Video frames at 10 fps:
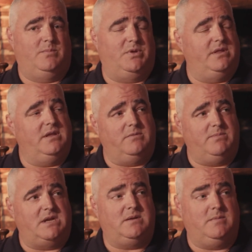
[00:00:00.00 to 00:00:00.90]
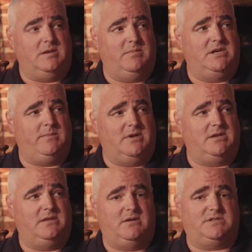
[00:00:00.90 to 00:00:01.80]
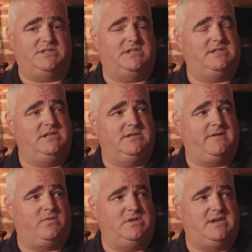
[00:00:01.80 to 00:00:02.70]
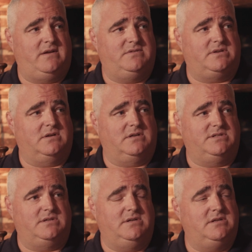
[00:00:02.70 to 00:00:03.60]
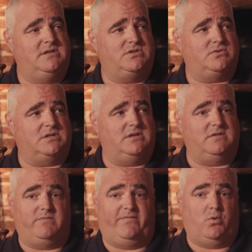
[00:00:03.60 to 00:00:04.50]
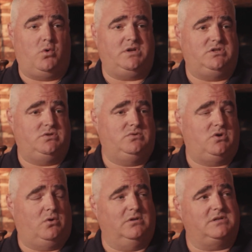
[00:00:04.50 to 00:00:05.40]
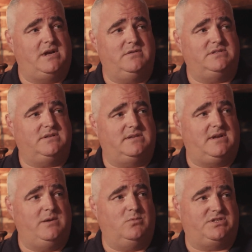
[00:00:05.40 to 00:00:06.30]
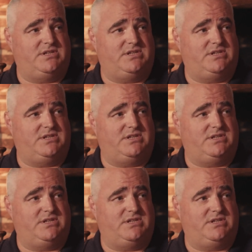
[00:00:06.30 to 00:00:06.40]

But at Minuteman, there are 16 different towns that are considered in district, and 42 total towns at the time were